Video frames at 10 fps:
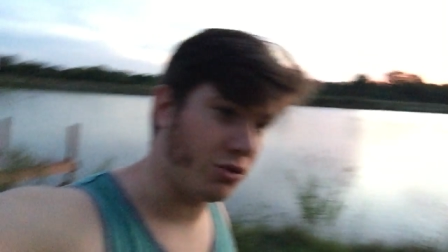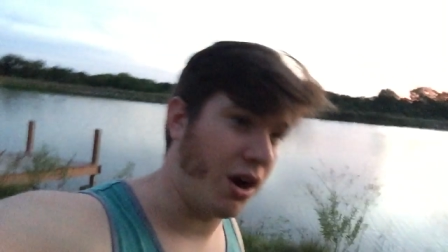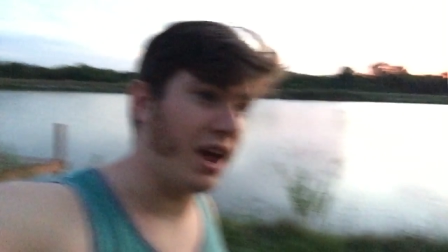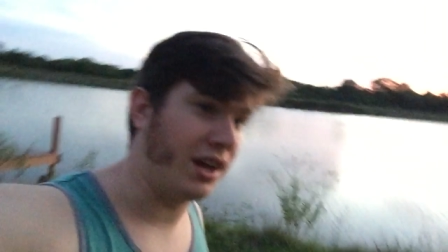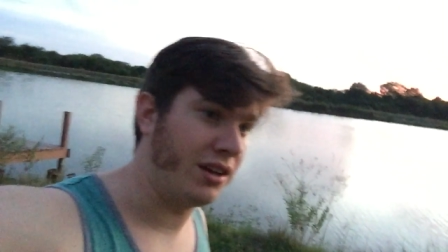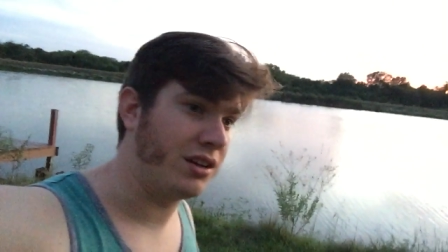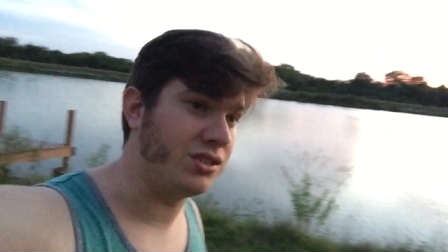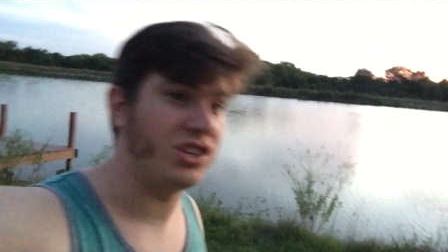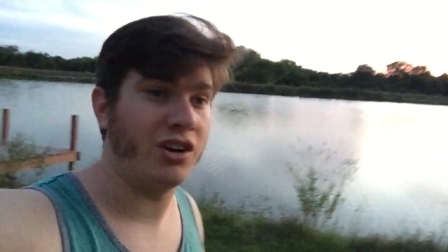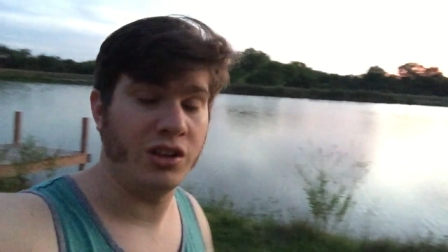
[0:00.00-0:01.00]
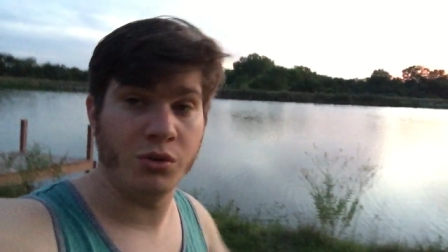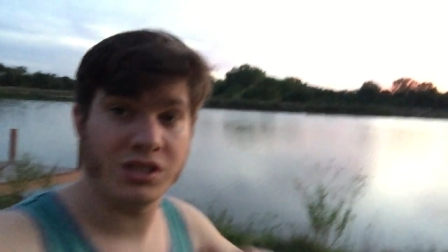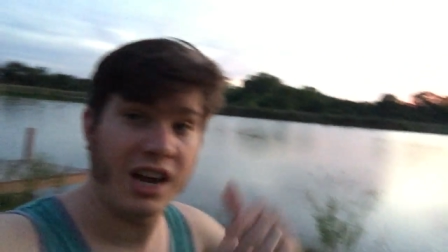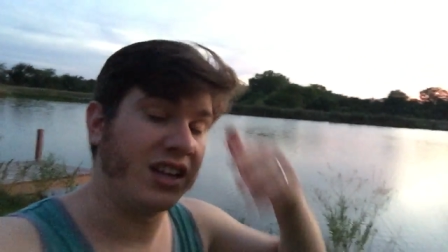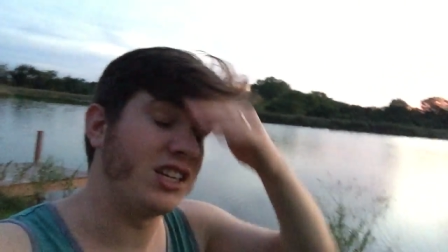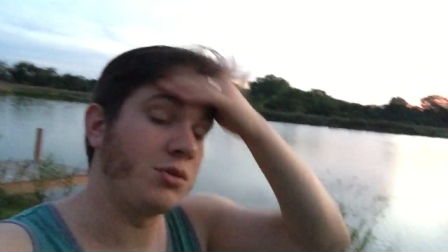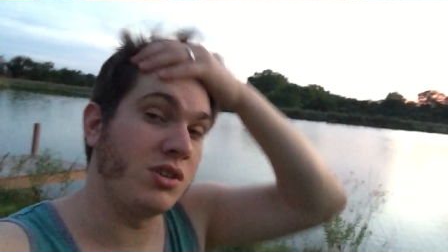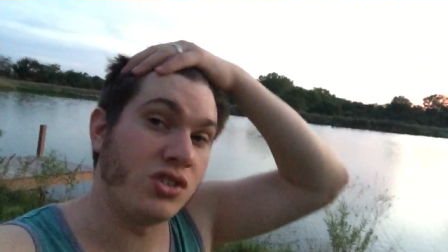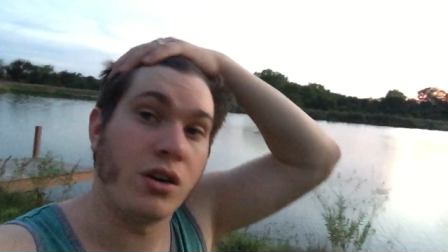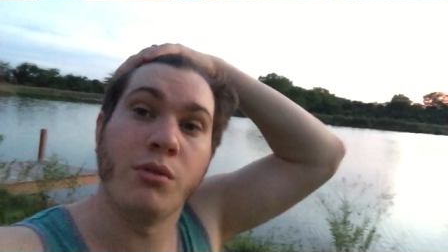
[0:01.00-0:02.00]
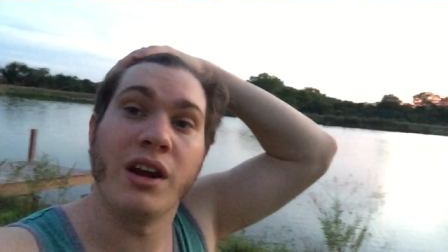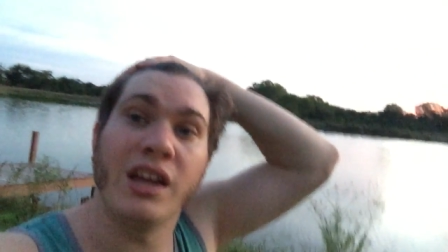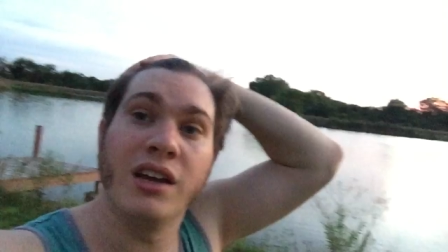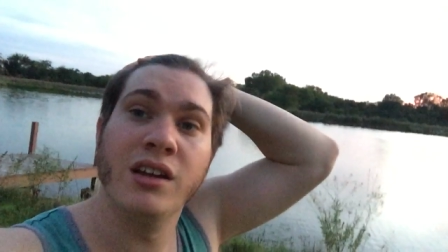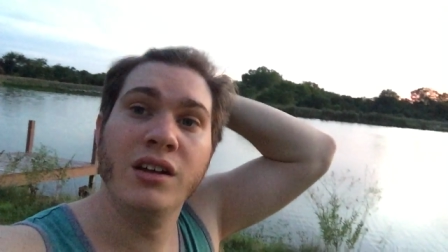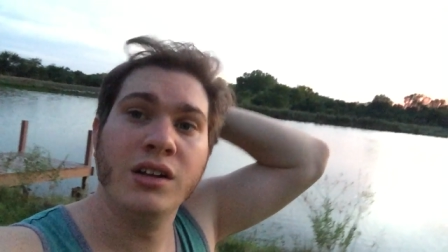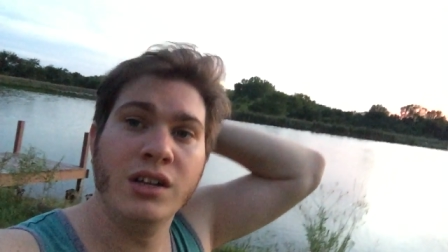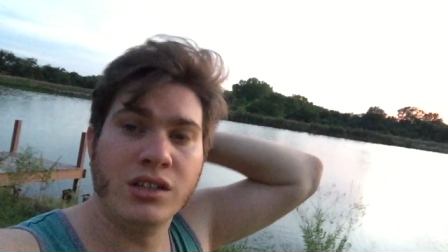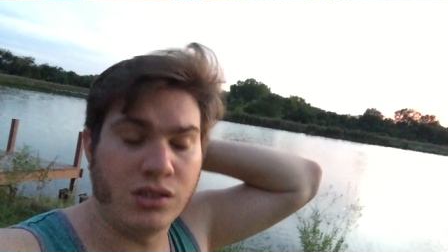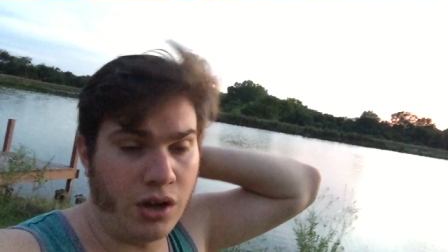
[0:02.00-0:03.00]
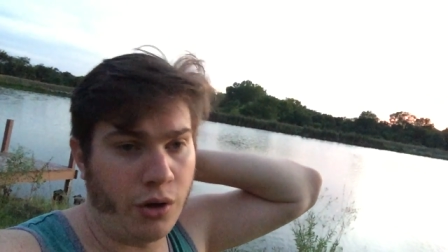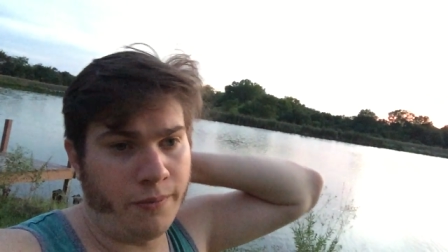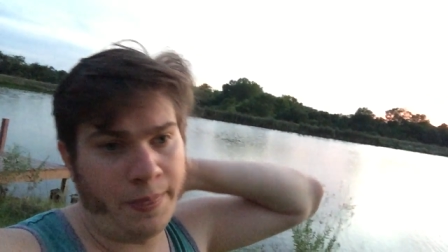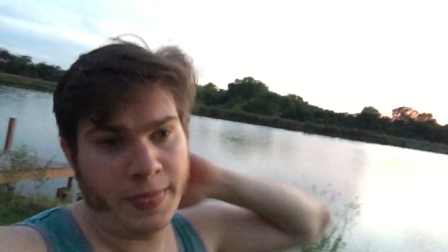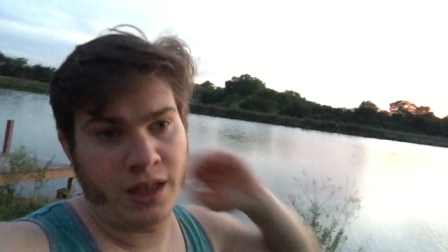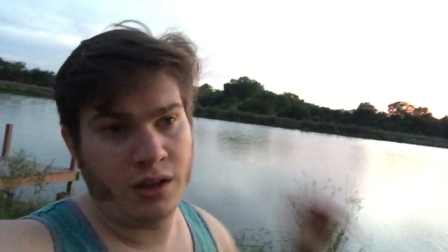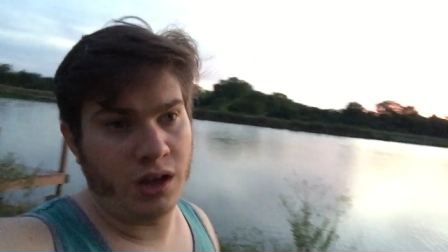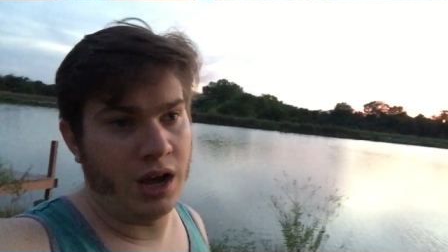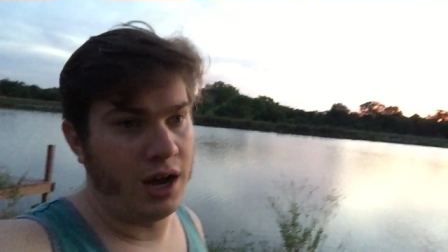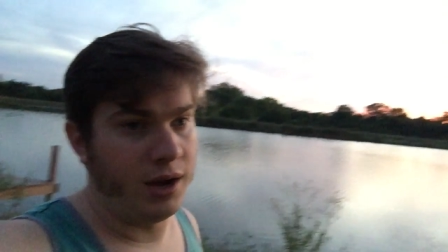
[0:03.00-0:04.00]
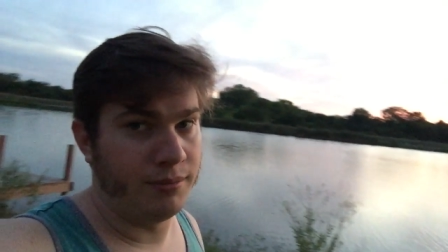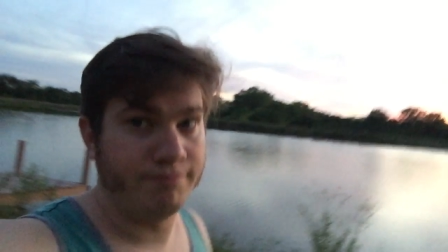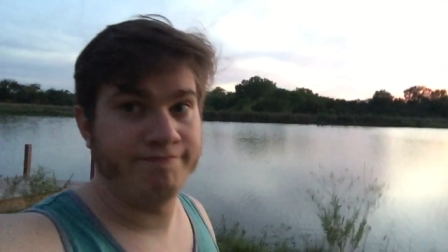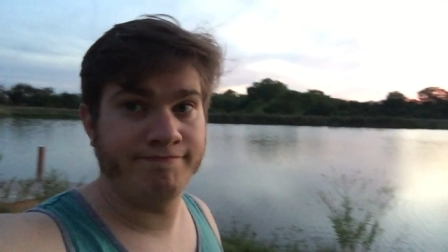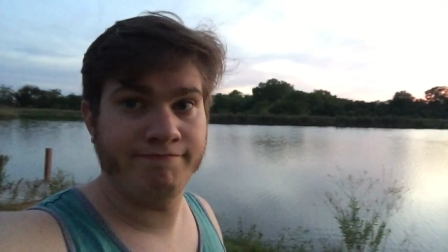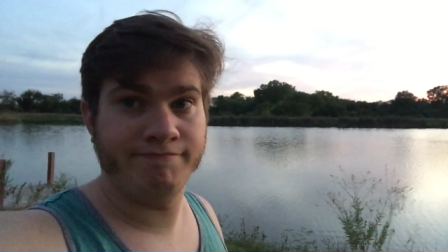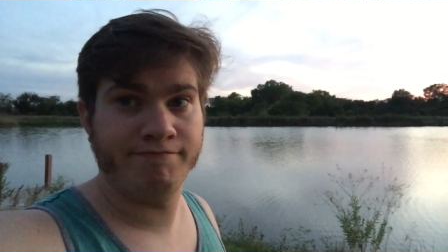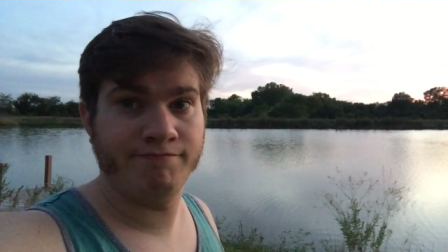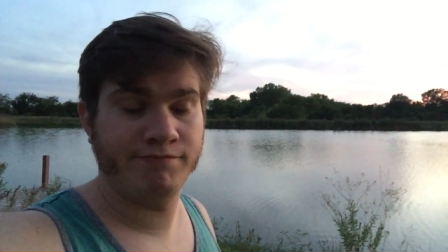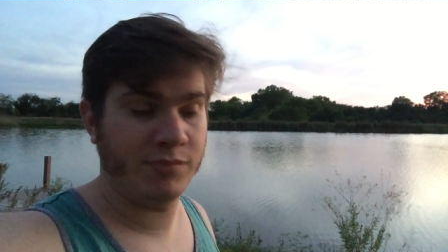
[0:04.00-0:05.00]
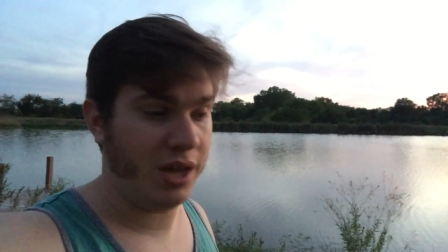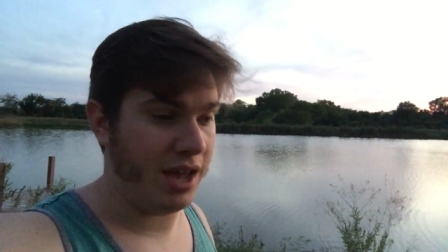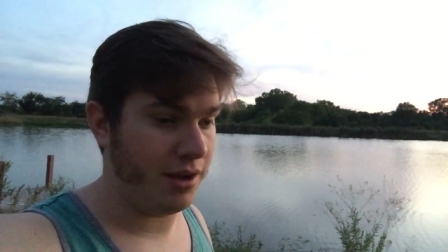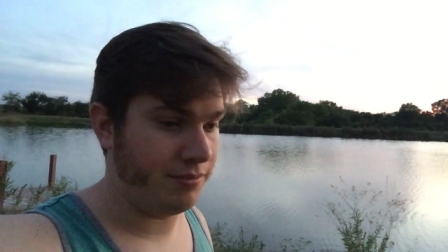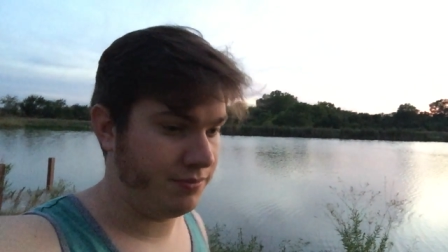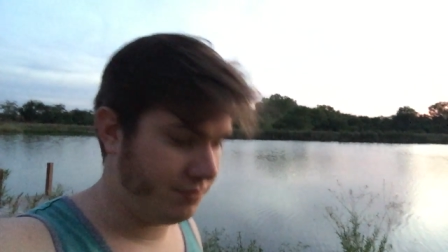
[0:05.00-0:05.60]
was crying because Jerry Lewis died because that's when it started raining. So, um, but yeah,